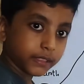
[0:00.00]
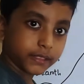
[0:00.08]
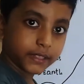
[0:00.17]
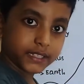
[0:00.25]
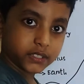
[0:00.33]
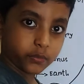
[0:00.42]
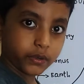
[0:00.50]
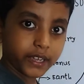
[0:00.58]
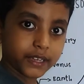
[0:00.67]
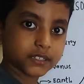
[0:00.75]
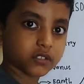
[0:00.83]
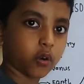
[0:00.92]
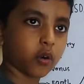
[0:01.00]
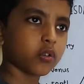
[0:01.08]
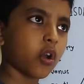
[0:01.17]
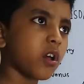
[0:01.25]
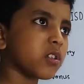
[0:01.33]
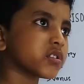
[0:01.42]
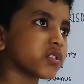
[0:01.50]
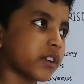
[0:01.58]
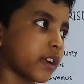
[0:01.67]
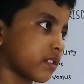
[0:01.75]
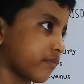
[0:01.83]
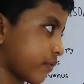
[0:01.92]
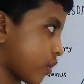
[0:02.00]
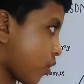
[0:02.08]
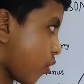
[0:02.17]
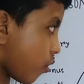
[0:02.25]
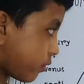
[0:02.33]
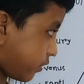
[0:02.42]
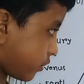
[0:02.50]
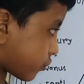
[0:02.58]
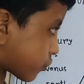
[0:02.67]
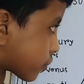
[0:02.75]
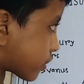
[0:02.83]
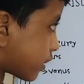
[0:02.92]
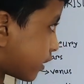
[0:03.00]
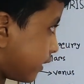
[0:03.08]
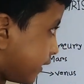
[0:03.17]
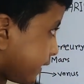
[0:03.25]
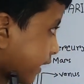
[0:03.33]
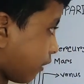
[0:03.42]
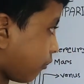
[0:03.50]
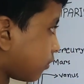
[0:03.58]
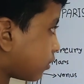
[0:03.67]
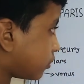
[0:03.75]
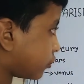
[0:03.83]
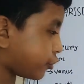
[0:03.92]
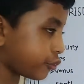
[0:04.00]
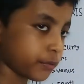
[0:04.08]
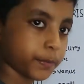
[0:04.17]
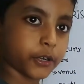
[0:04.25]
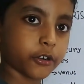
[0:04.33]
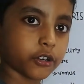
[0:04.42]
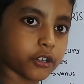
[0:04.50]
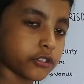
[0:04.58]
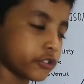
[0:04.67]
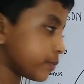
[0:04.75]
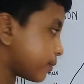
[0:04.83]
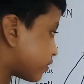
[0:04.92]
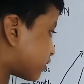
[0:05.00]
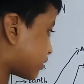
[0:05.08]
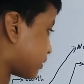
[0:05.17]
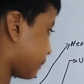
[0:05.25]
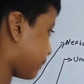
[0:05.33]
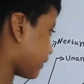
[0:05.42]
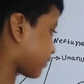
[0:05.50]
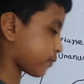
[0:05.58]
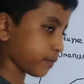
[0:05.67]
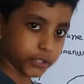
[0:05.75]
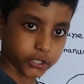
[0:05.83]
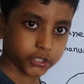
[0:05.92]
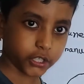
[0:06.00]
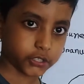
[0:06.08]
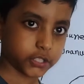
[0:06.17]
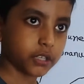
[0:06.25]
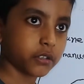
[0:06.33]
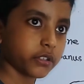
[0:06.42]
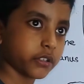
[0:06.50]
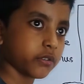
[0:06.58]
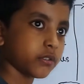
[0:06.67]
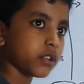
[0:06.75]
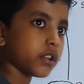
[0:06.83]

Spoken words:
these rings are also kind of orange. Now, Jupiter. Jupiter is the biggest planet, I tell you.